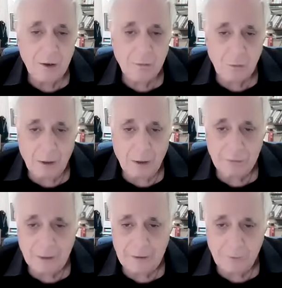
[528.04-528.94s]
throughout
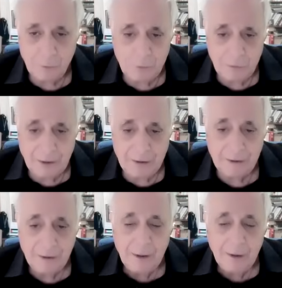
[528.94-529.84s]

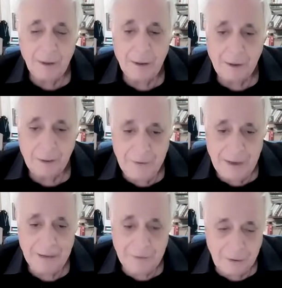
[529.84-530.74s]
1948.
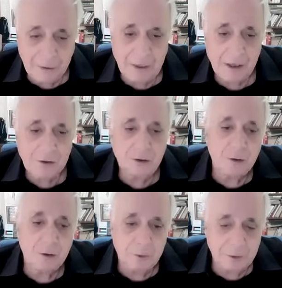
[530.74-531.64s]
That international
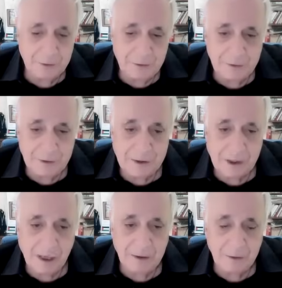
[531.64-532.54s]
community
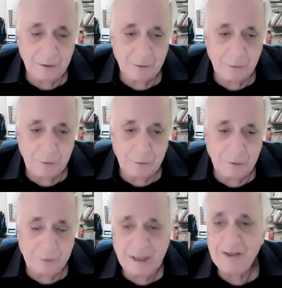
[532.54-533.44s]
decided to
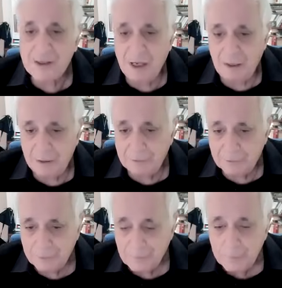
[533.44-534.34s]
remain
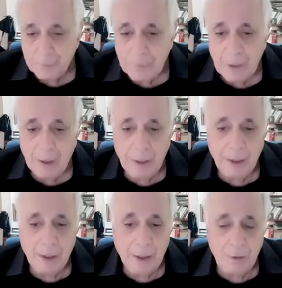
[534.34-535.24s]
silent
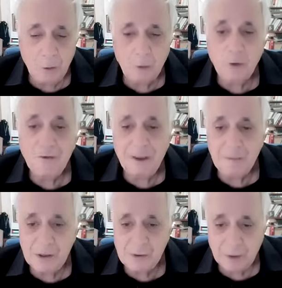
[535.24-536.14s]
and not
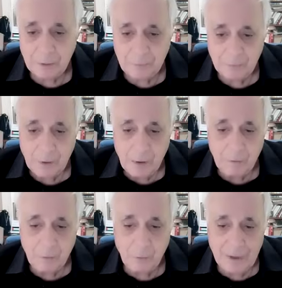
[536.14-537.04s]
condemn Israel
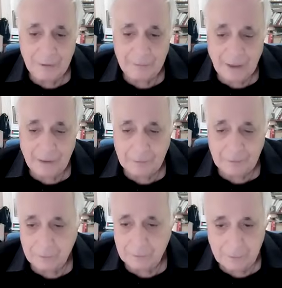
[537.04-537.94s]
for that act
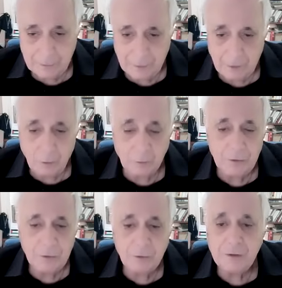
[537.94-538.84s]
that,
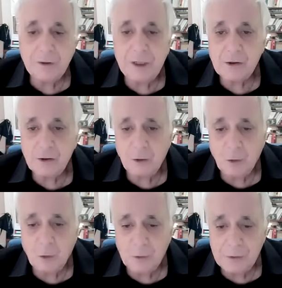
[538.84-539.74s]
according to international
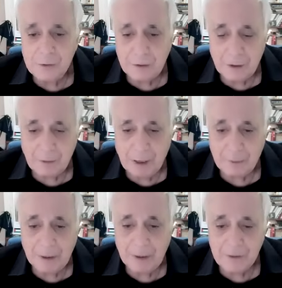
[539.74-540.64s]
law, is a
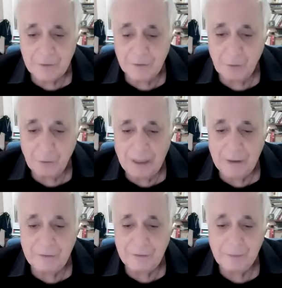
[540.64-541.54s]
crime against
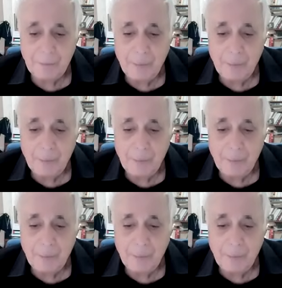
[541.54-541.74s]
humanity.